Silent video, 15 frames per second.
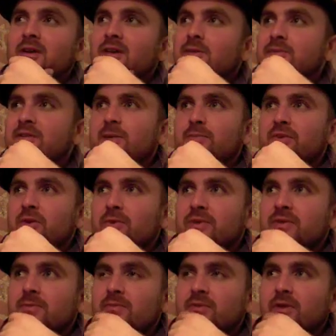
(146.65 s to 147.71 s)
He was up there
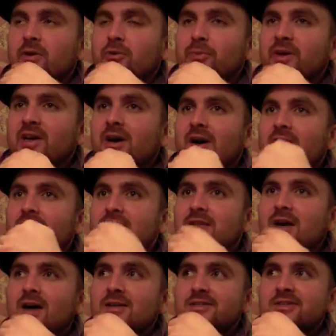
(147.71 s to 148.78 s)
with the homie
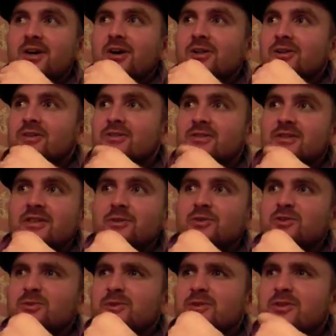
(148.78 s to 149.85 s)
Cost Dollars, and he
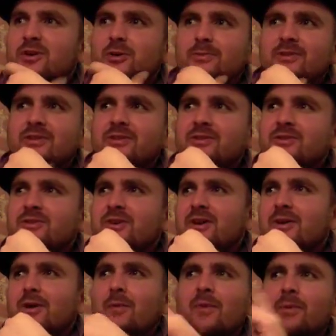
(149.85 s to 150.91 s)
was real dope too.
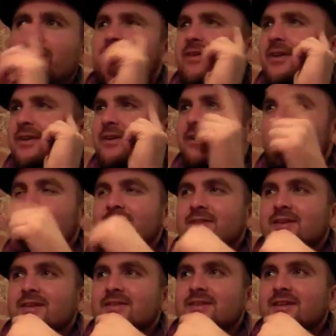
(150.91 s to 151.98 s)
I remember thinking, oh, he
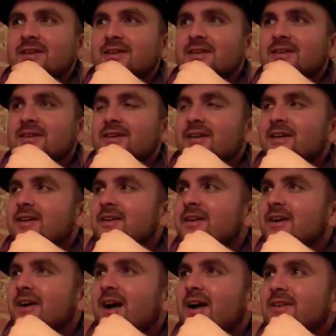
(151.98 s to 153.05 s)
sounds like a
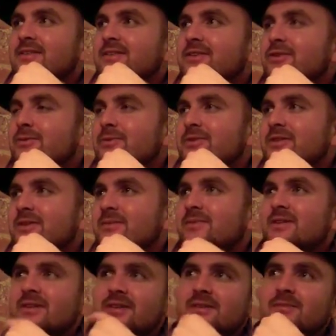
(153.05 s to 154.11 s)
young Ice Cube or
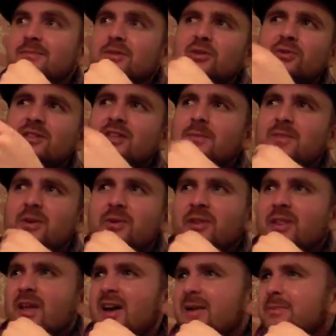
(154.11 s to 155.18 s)
something. Blue was up there with
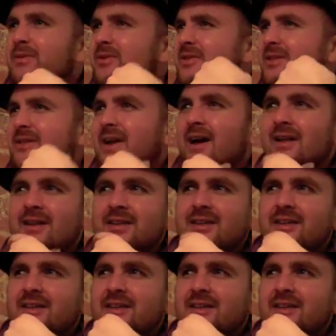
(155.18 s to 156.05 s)
a lot of personality.